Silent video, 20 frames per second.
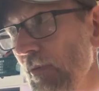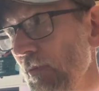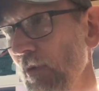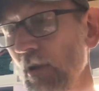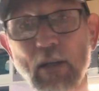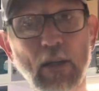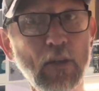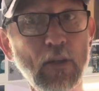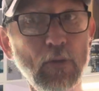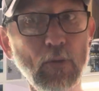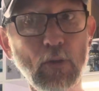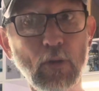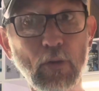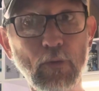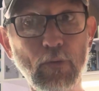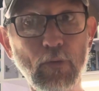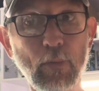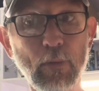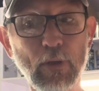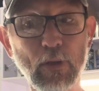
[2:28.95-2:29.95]
Like I do a lot of
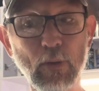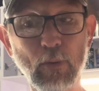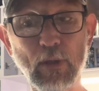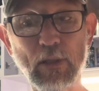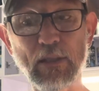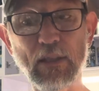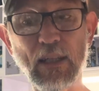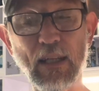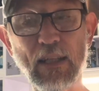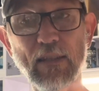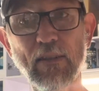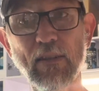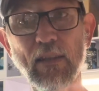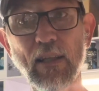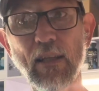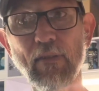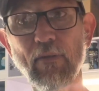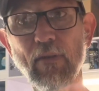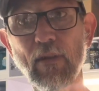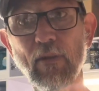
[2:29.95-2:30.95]
Formula One cars, and they
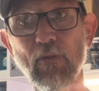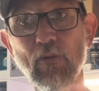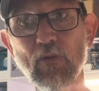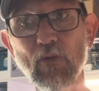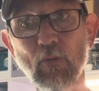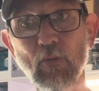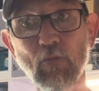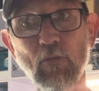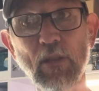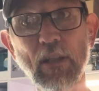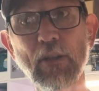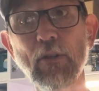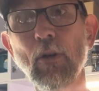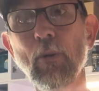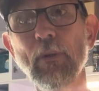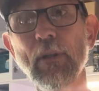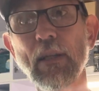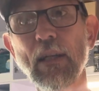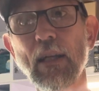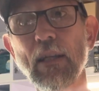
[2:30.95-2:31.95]
have some really
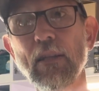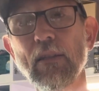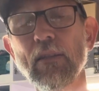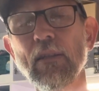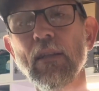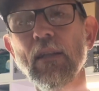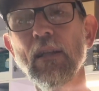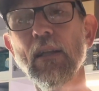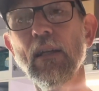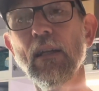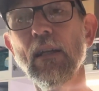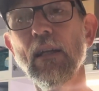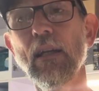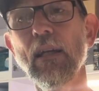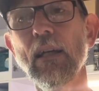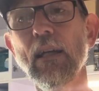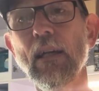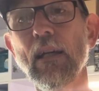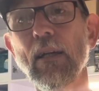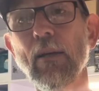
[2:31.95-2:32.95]
complicated
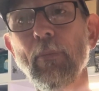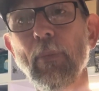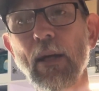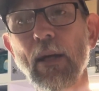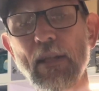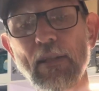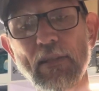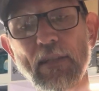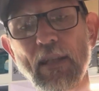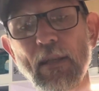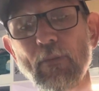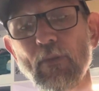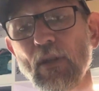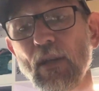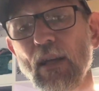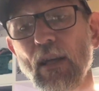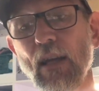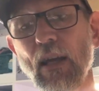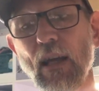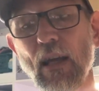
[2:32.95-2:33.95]
paint schemes,
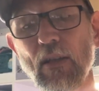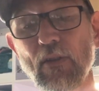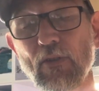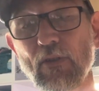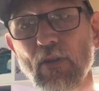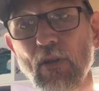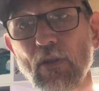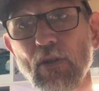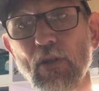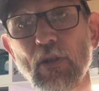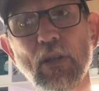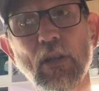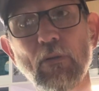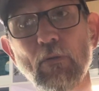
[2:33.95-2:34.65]
and so you're going to